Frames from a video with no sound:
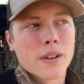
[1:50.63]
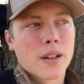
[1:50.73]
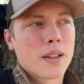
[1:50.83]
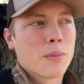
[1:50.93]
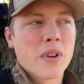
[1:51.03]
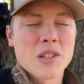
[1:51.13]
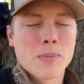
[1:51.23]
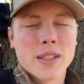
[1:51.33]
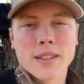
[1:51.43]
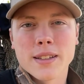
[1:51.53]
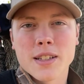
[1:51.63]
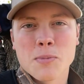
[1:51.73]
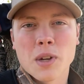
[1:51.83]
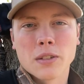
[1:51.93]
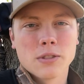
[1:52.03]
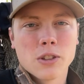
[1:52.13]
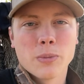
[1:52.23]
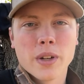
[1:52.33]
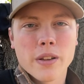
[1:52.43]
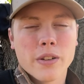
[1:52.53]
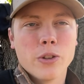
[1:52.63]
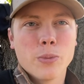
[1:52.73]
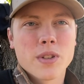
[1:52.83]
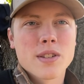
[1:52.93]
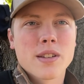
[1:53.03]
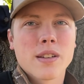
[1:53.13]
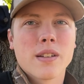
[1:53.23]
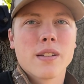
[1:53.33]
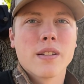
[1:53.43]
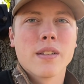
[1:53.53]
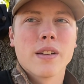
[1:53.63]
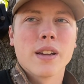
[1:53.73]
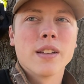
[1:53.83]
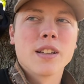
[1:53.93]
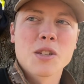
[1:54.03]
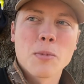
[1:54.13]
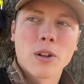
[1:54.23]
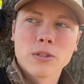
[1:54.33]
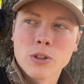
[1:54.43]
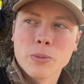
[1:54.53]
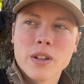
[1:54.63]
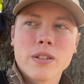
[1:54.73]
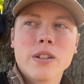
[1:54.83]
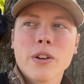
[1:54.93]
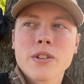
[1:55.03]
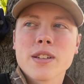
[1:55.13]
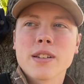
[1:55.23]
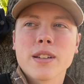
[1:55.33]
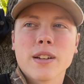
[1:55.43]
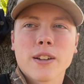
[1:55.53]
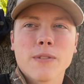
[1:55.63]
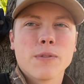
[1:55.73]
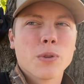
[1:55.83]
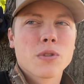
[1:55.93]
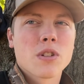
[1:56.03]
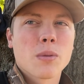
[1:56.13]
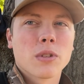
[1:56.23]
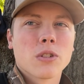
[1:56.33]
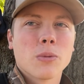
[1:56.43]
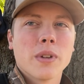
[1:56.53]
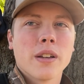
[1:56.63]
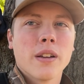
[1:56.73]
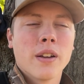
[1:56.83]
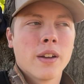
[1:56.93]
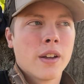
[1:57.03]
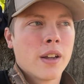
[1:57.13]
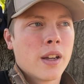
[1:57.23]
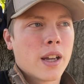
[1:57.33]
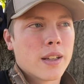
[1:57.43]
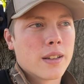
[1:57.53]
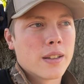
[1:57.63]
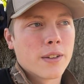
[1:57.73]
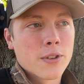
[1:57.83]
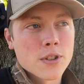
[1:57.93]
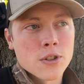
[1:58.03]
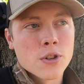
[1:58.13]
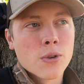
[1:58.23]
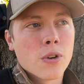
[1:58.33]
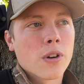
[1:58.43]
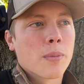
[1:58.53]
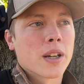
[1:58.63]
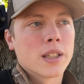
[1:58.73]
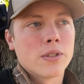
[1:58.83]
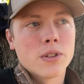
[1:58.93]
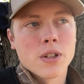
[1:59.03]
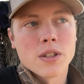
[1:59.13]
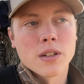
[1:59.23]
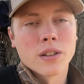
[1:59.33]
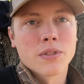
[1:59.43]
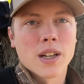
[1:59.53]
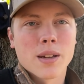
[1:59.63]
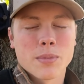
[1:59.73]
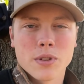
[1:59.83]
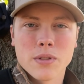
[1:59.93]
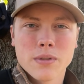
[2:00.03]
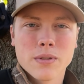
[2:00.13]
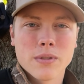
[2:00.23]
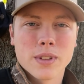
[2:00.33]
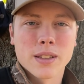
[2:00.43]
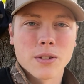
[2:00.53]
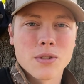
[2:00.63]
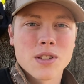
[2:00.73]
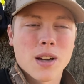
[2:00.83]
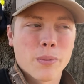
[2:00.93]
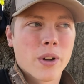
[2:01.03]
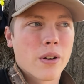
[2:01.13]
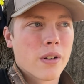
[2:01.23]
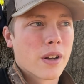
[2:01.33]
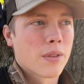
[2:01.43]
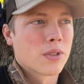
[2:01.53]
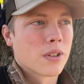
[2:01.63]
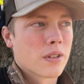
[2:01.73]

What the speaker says: it must be that they smell a little bit of the human scent and they smell a little bit of the deer scent, and it confuses them a little bit. And if it's a shooter, it might give you just enough time that they'll stop there and have to